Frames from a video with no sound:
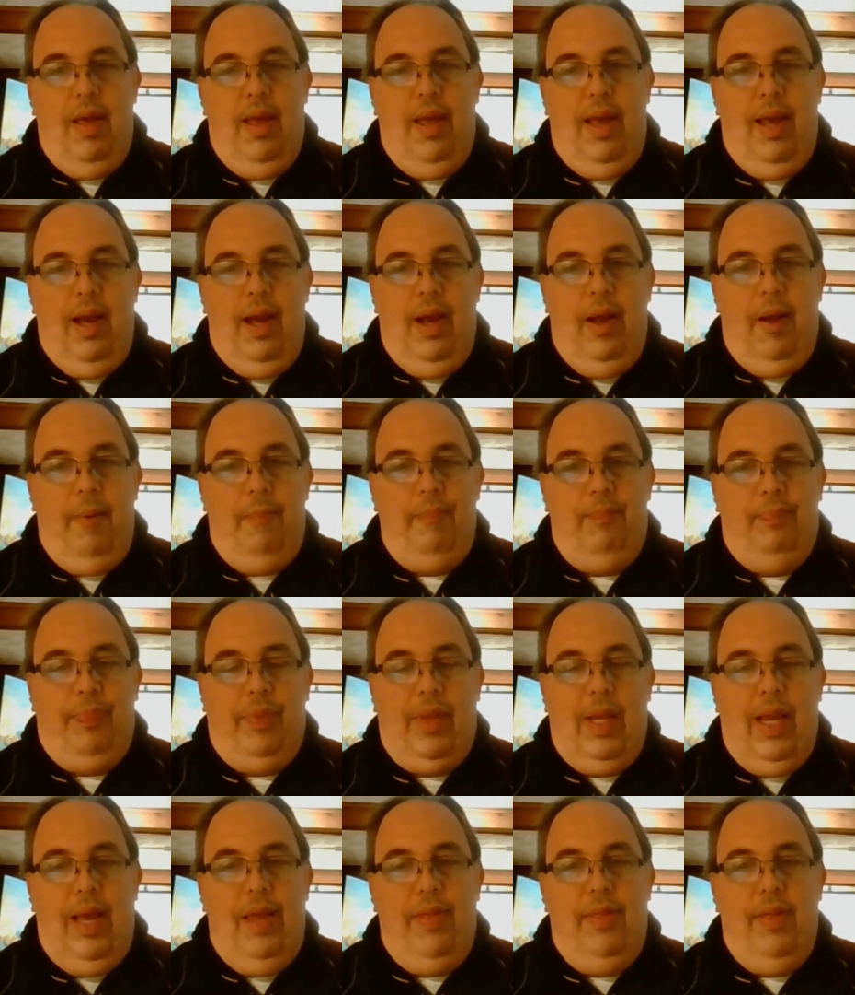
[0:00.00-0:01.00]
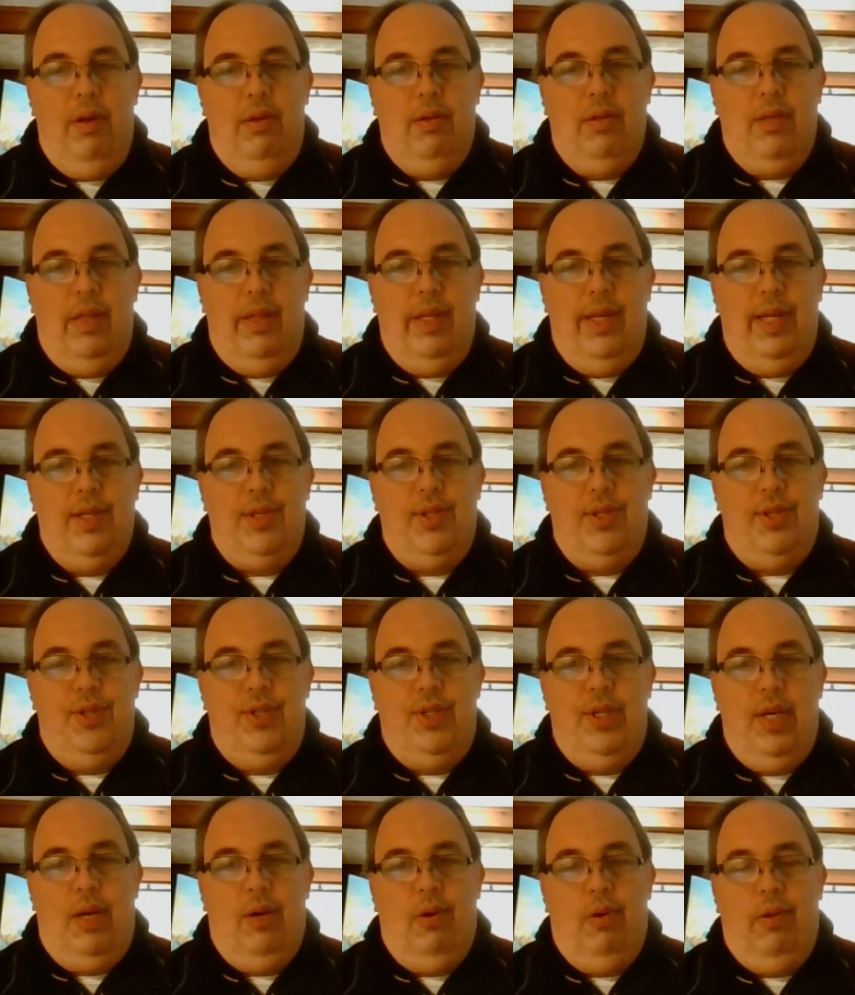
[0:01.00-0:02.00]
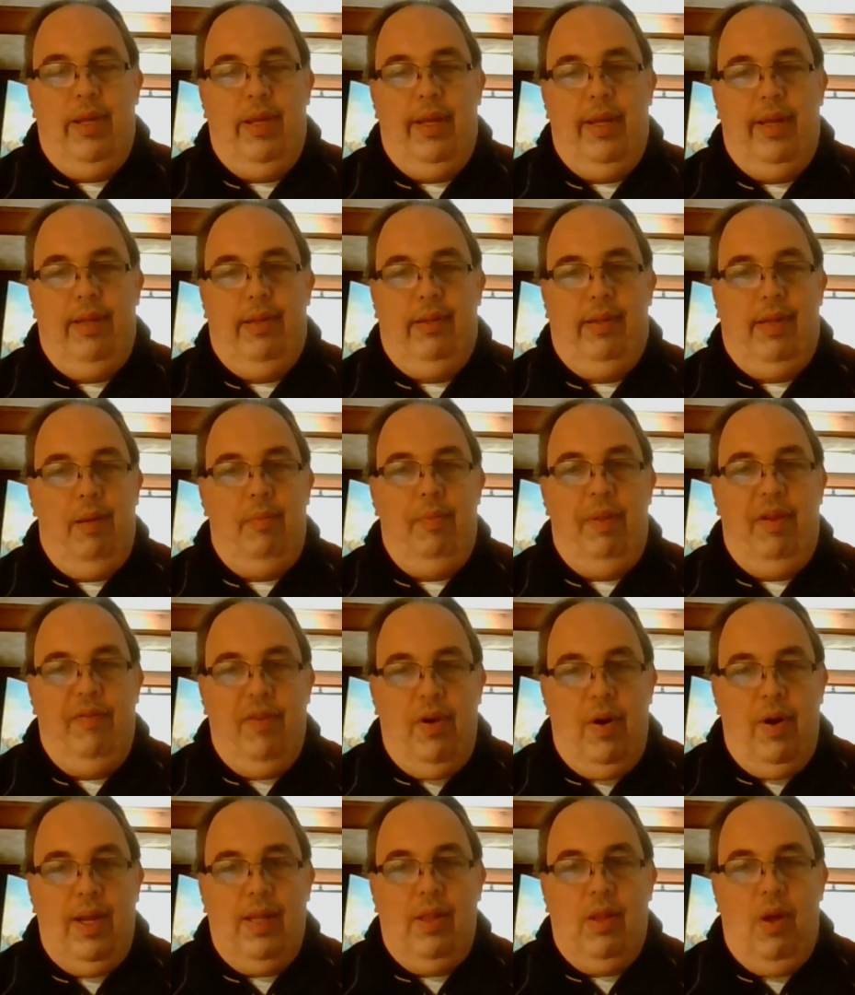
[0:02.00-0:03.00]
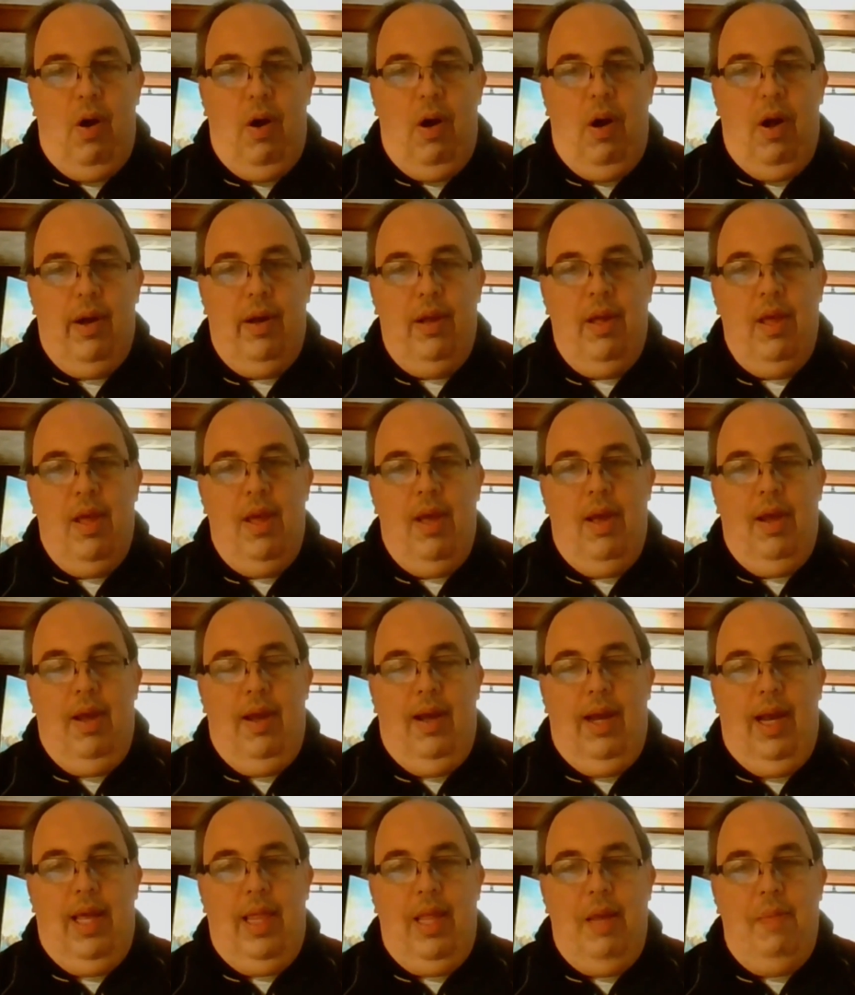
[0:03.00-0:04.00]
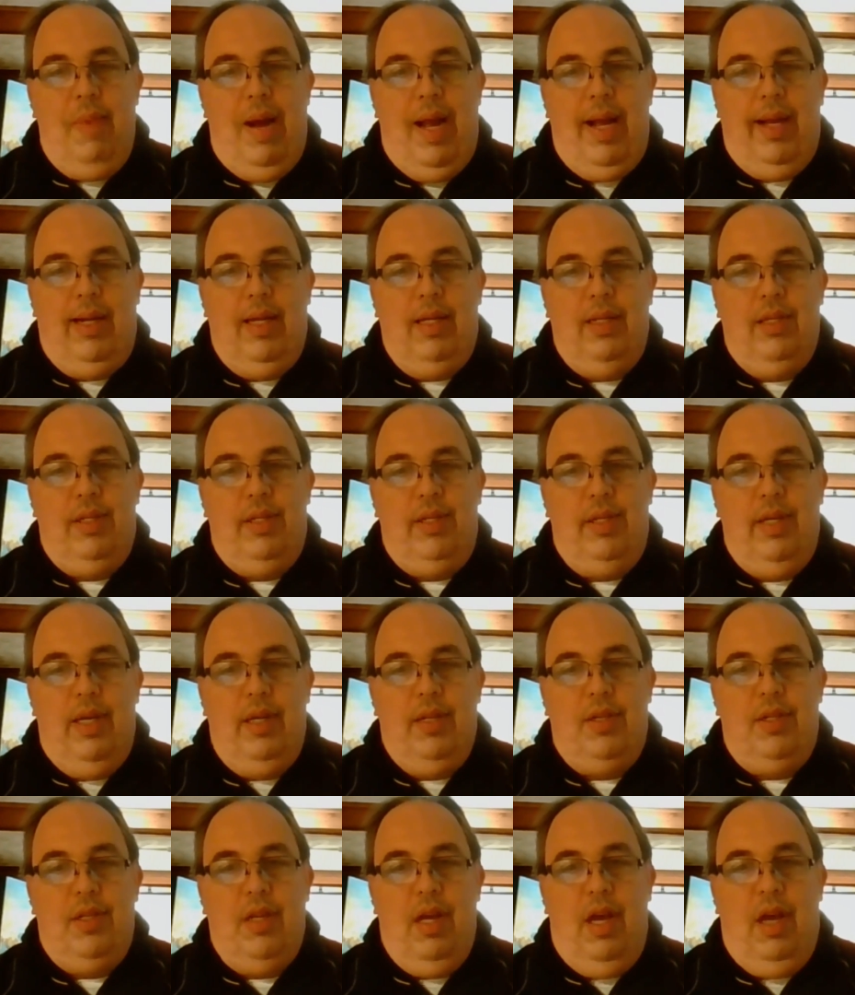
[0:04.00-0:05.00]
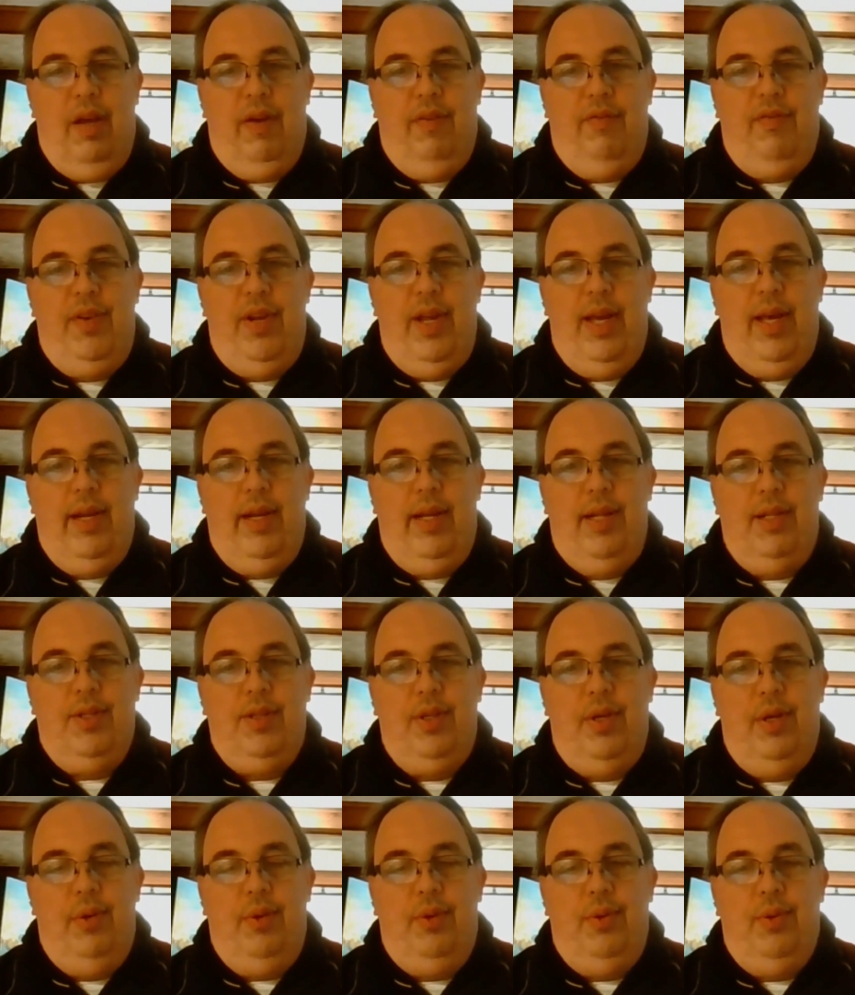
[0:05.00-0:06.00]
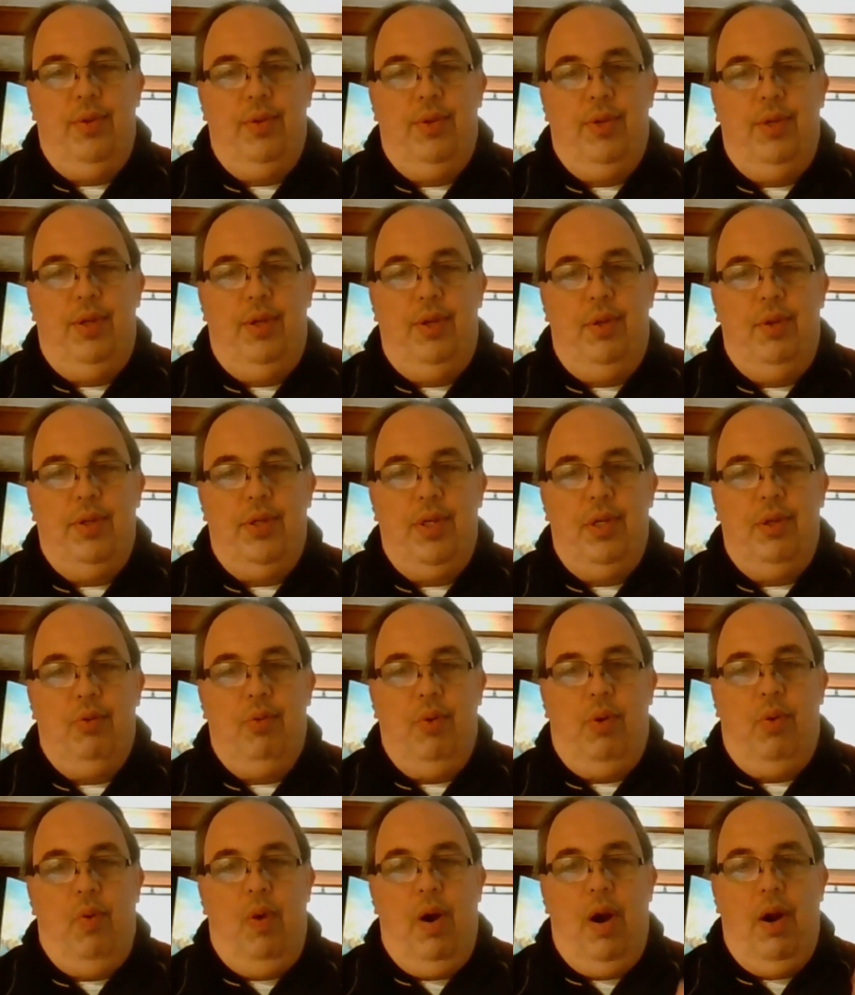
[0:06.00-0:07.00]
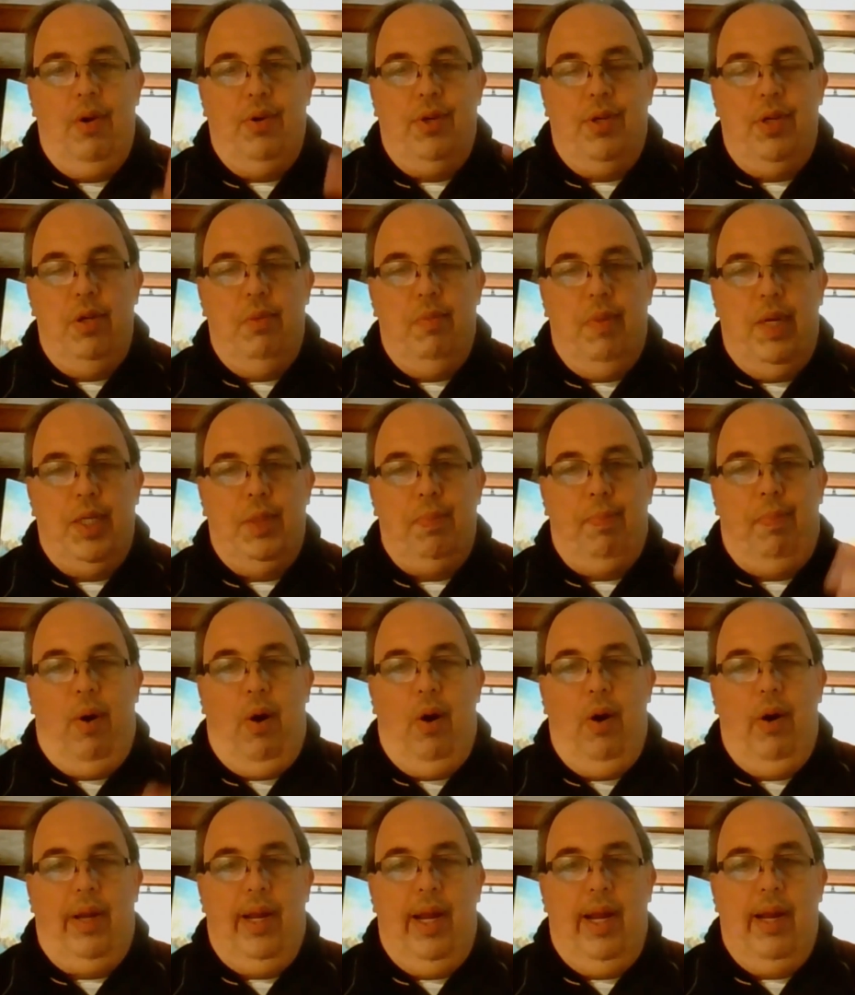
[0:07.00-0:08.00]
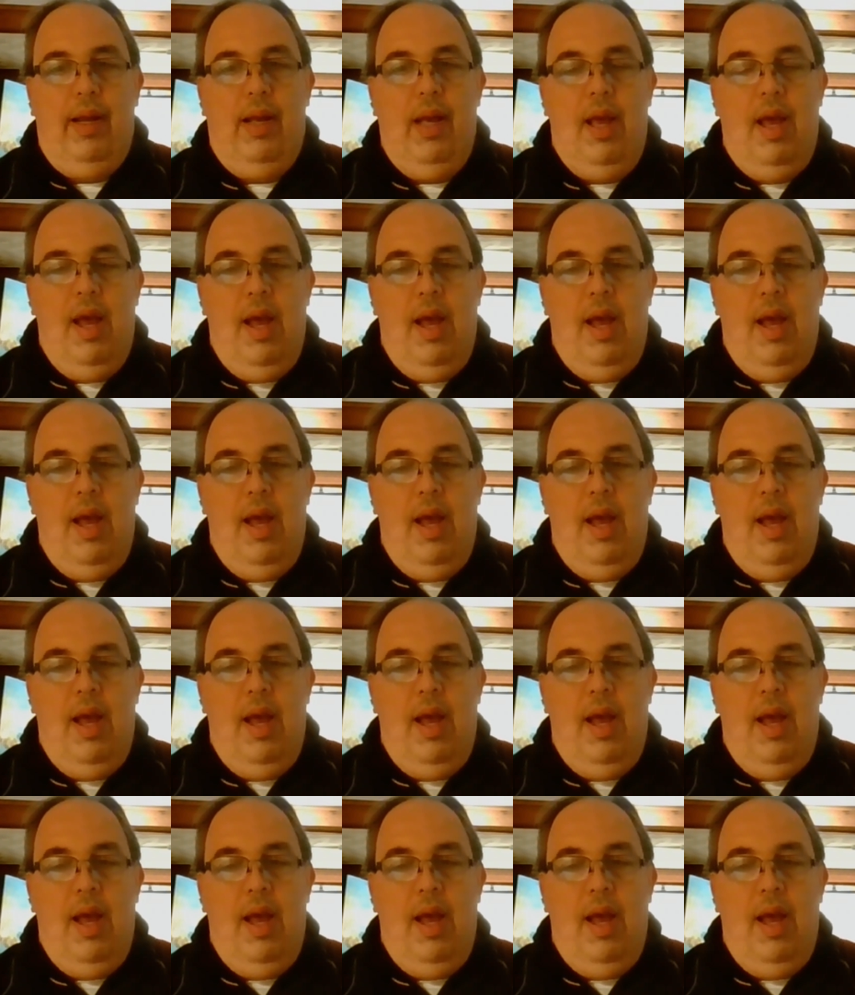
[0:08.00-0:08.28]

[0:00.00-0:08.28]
And those lists generally can be very long, and they might consist of tenants whose uses require too much parking,